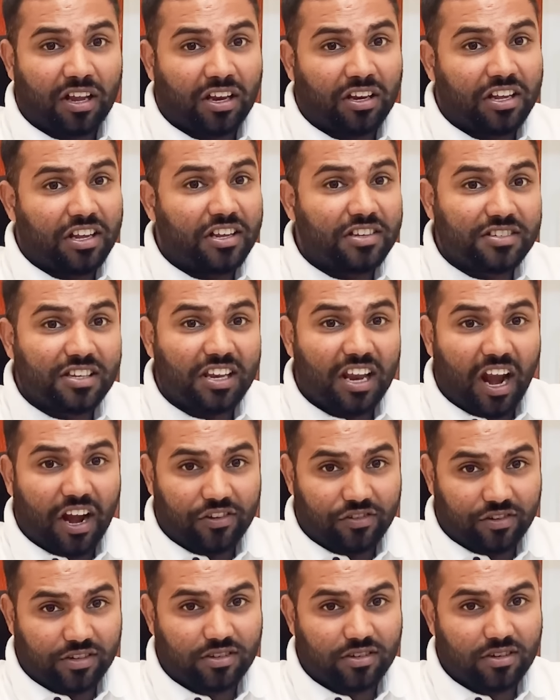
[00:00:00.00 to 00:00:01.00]
easily
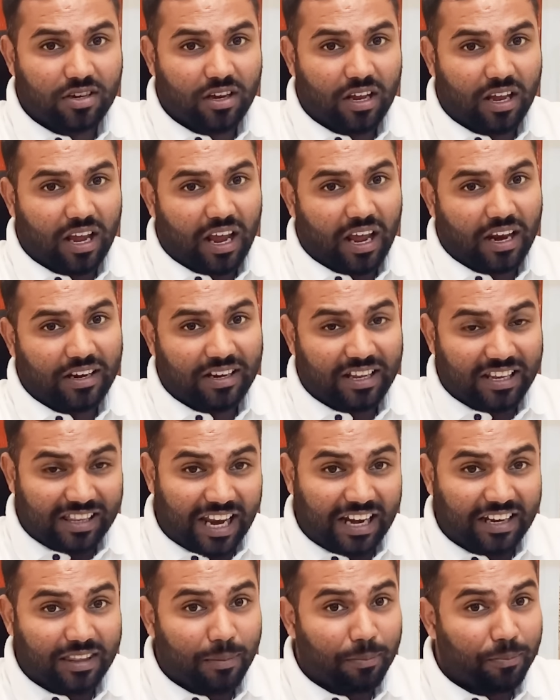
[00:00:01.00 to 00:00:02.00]
adjust and
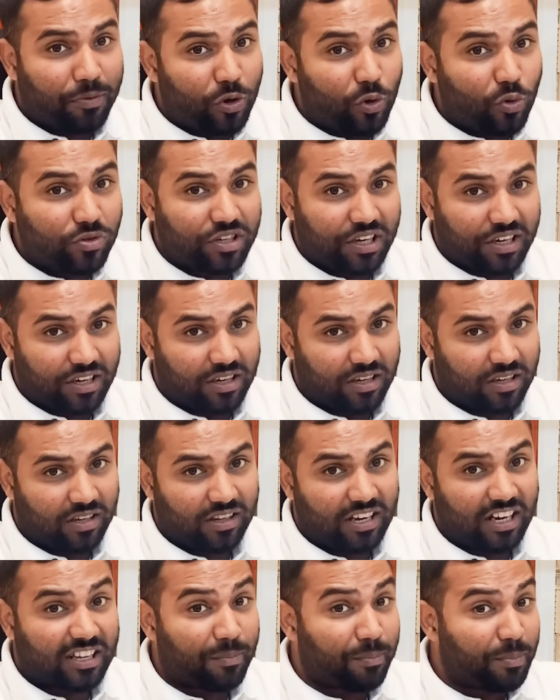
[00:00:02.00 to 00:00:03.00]
let them use it,
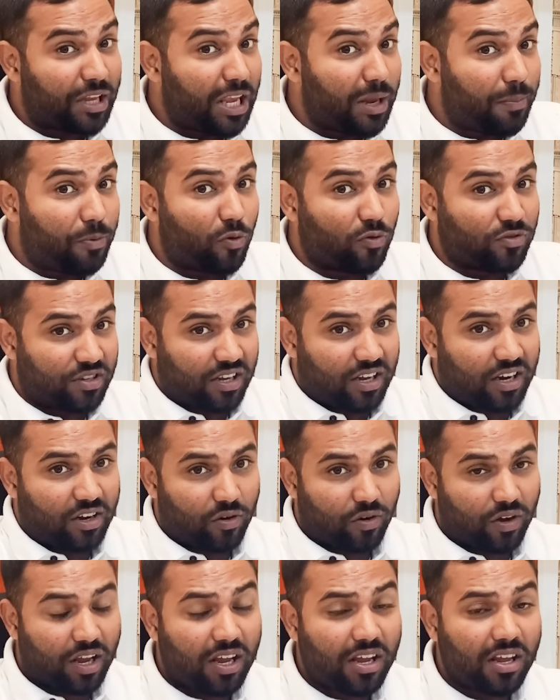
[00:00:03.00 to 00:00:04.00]
let them keep using it.
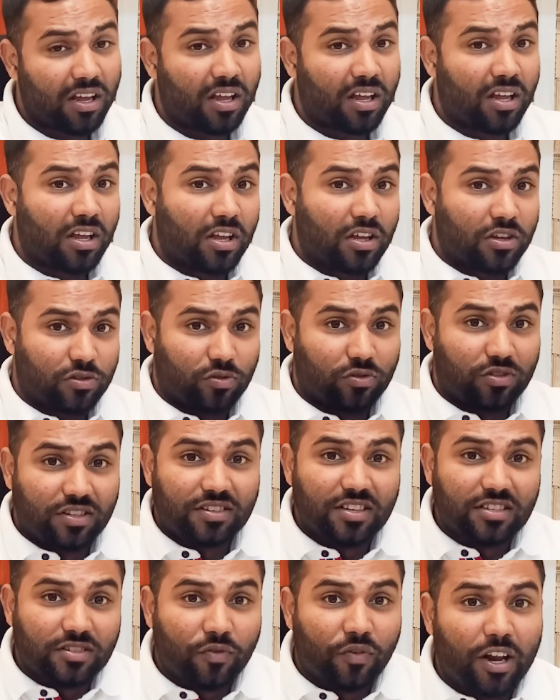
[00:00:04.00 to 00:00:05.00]
Okay, so this
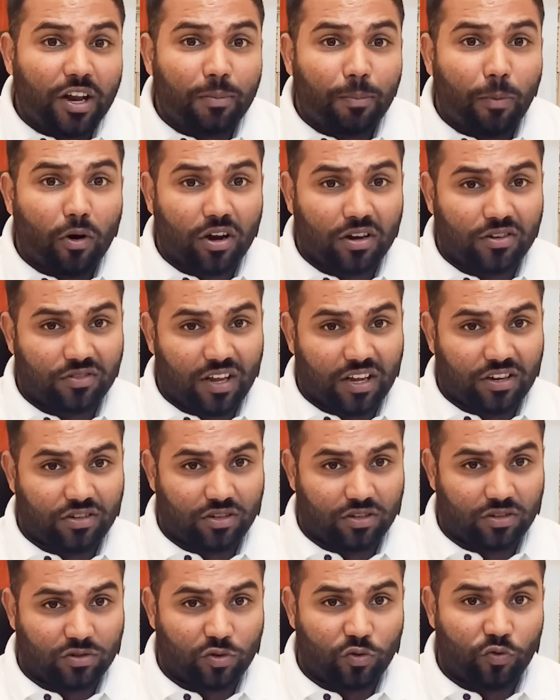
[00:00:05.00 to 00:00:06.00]
is a important
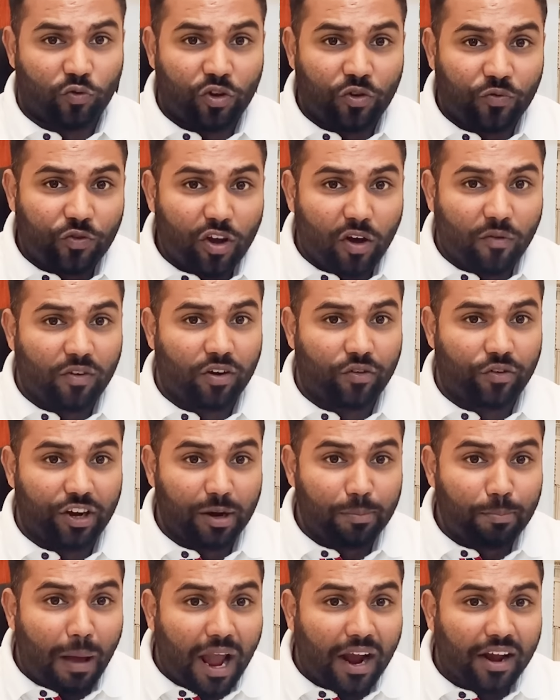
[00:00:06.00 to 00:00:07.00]
section. So if you have a
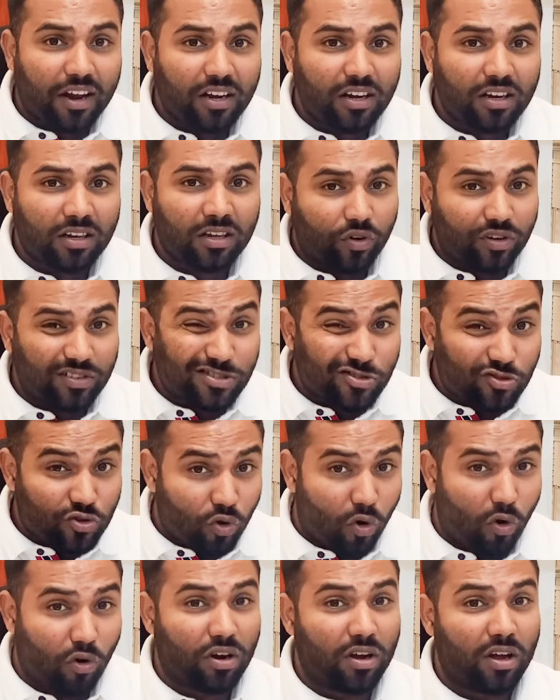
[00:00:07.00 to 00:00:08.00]
great backend,
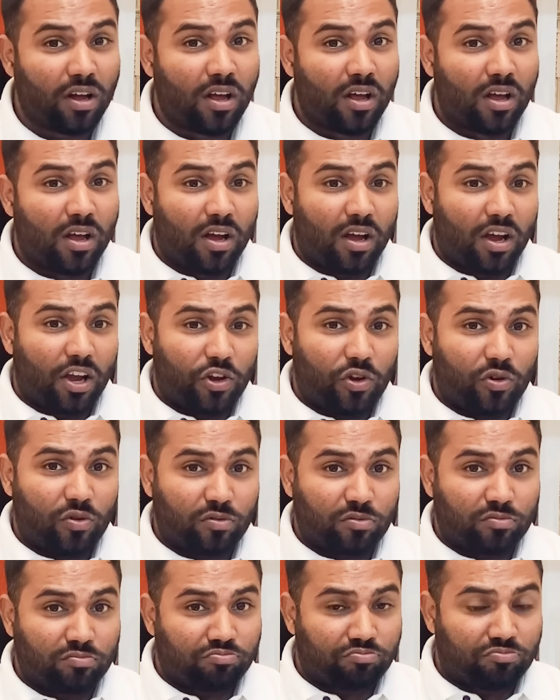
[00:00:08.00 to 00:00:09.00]
strong
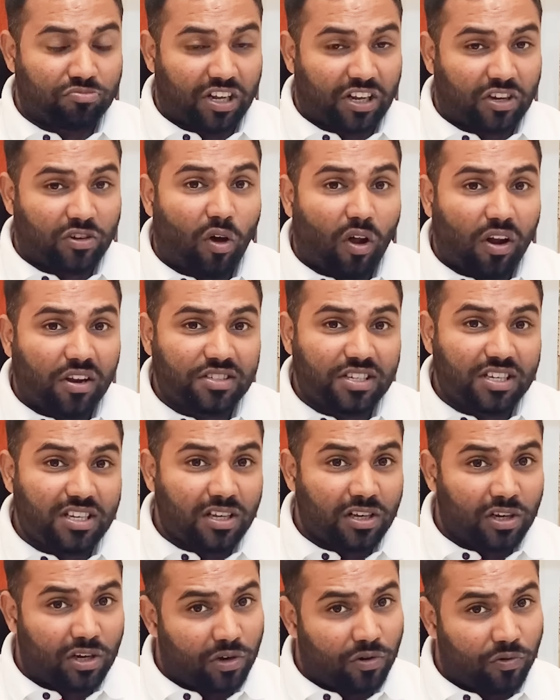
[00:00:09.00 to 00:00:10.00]
technology
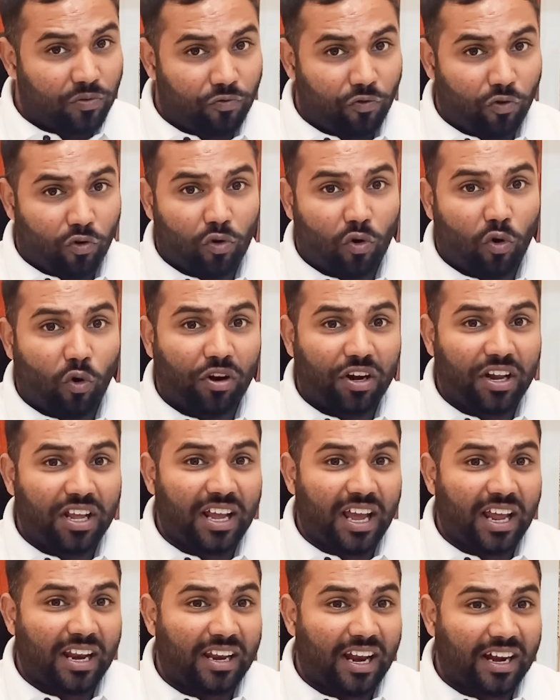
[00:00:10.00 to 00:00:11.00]
for holding
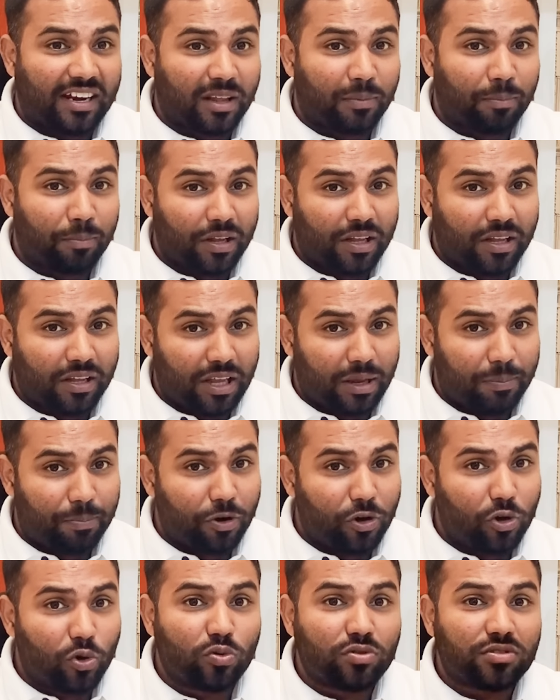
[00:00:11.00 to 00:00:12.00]
and let them keep or
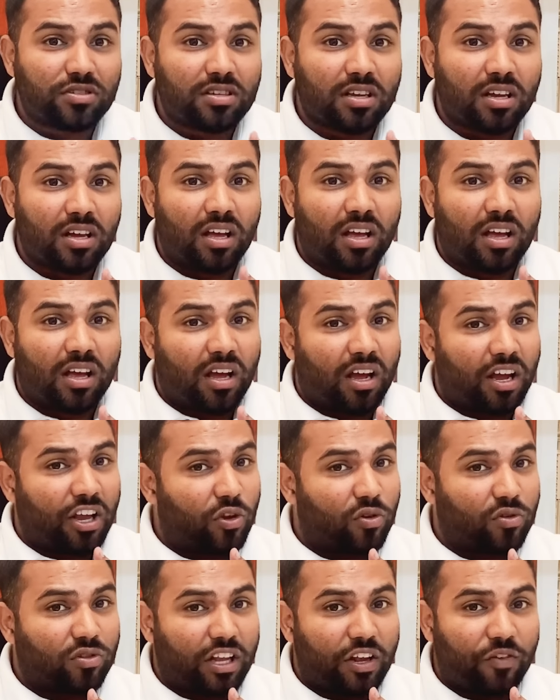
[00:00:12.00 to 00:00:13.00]
use,
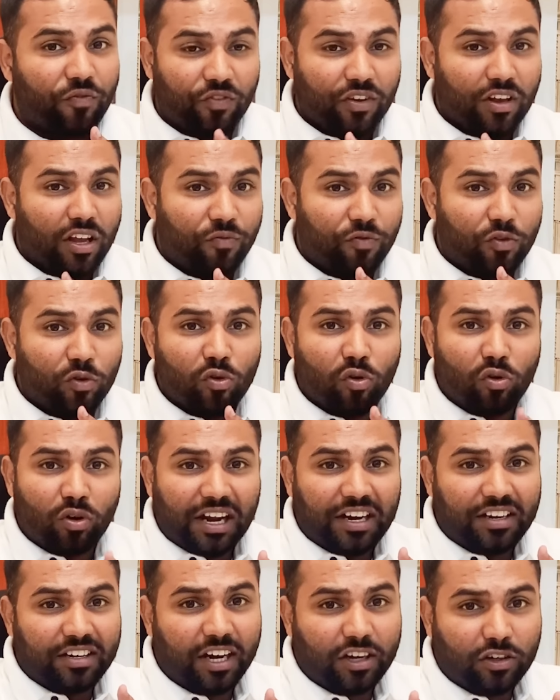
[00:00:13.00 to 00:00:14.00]
if
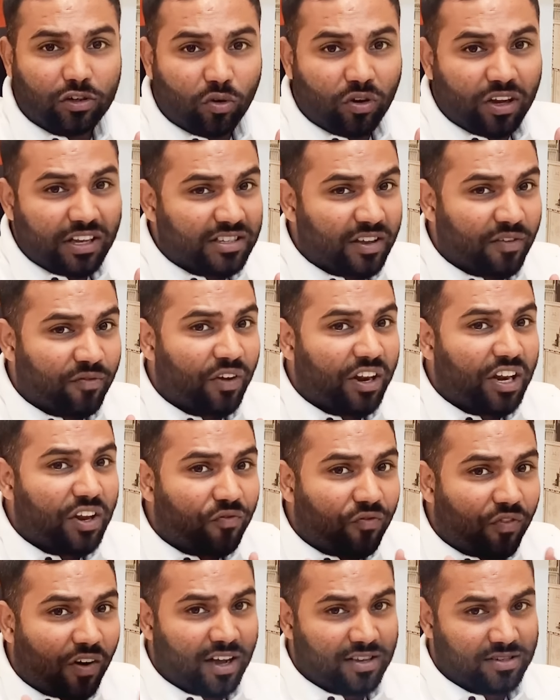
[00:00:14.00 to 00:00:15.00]
like TikTok is a very
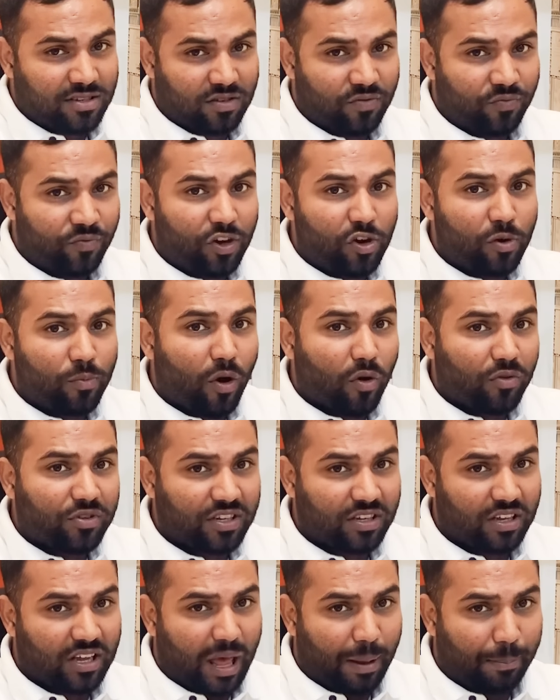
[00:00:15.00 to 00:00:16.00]
fast video
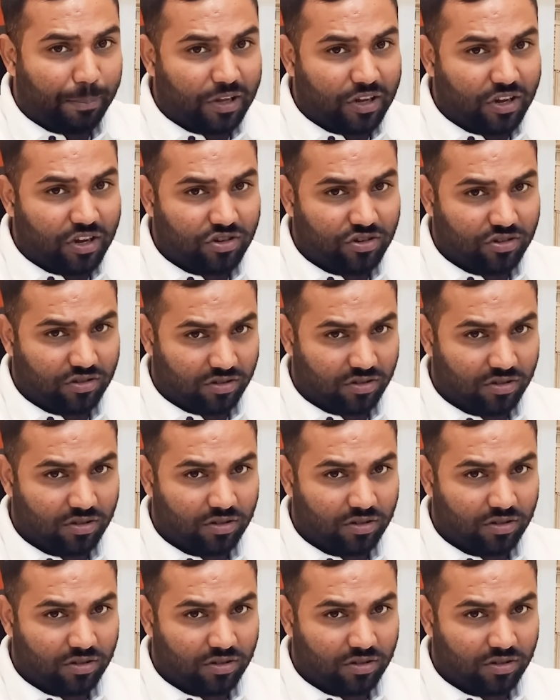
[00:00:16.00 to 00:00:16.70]
browsing application,